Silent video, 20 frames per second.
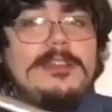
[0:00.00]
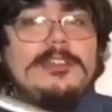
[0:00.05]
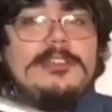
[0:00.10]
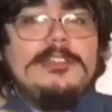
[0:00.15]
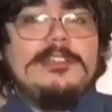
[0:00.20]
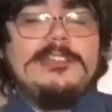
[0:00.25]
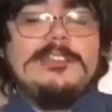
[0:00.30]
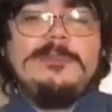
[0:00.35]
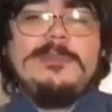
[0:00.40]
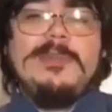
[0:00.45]

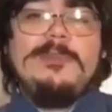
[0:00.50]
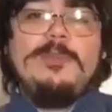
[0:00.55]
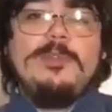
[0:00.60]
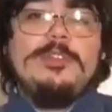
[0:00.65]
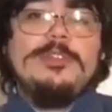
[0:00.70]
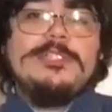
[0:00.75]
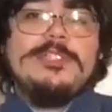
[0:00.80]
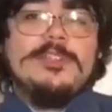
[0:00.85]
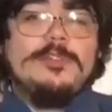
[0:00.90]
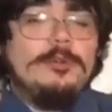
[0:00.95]
to be
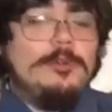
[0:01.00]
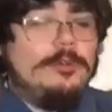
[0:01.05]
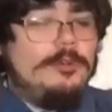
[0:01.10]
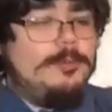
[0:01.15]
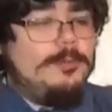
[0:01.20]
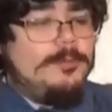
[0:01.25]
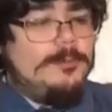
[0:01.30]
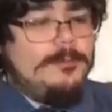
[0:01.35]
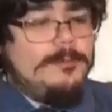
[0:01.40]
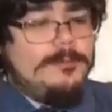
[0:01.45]
musical,
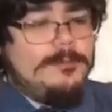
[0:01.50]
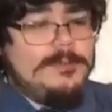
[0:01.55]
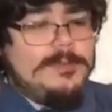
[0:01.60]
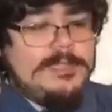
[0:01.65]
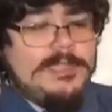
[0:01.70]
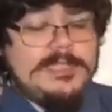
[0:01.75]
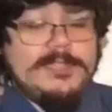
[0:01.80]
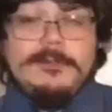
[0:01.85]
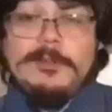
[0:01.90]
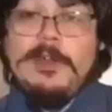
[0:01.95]
since
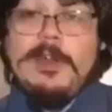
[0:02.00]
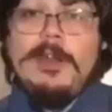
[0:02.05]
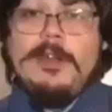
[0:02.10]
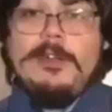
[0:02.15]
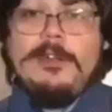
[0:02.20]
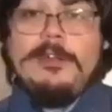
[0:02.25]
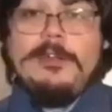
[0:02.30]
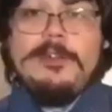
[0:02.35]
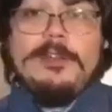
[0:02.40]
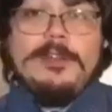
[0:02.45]
we
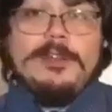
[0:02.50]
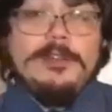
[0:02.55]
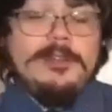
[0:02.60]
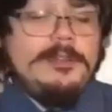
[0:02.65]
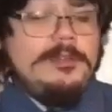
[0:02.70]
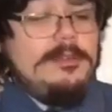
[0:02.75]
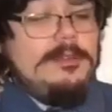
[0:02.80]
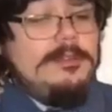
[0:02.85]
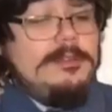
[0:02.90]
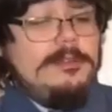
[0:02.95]
are
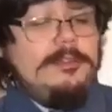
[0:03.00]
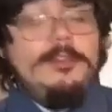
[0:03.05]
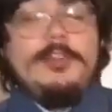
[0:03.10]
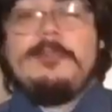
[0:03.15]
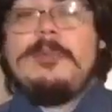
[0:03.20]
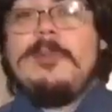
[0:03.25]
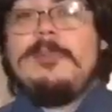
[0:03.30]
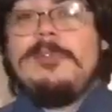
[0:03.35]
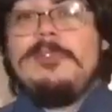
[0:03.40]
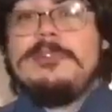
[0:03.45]
learning
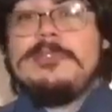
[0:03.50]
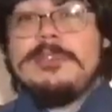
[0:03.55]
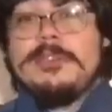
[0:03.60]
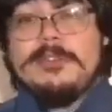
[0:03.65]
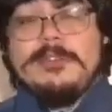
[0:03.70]
about music?